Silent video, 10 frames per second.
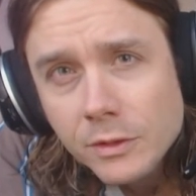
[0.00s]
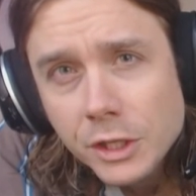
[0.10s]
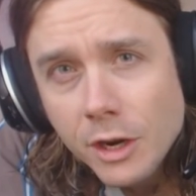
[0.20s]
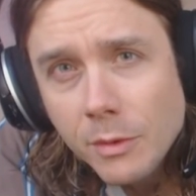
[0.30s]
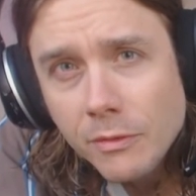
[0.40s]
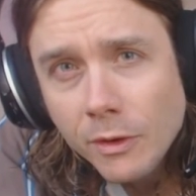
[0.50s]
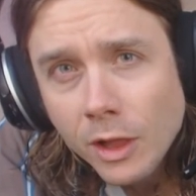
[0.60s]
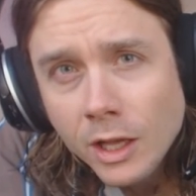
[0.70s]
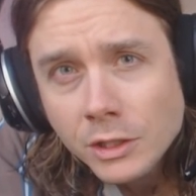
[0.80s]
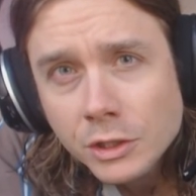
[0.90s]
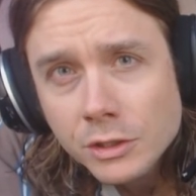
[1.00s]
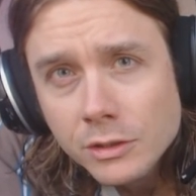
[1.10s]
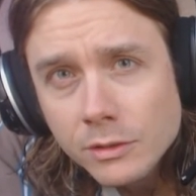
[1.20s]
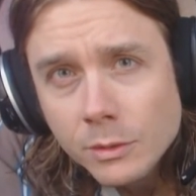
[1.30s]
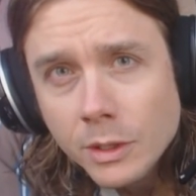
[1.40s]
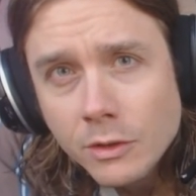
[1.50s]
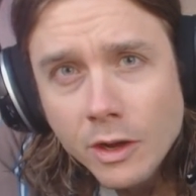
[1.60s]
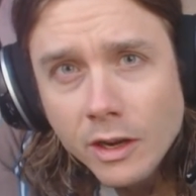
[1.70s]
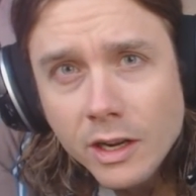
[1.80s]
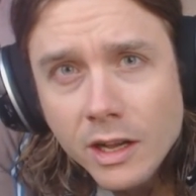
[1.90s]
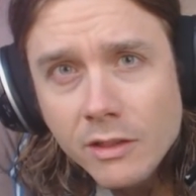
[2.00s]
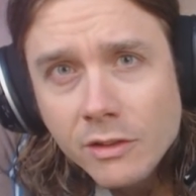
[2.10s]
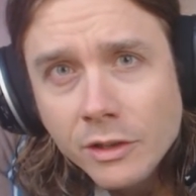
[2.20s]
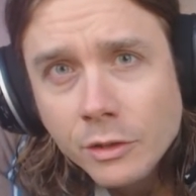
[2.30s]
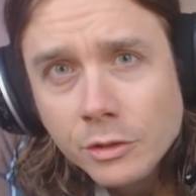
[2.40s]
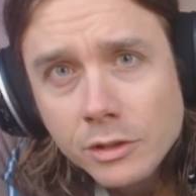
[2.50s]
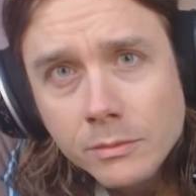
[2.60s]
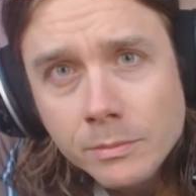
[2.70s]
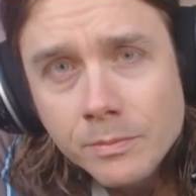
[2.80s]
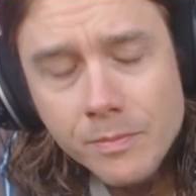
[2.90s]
Jeremy for lunch. We're going to talk Constitution.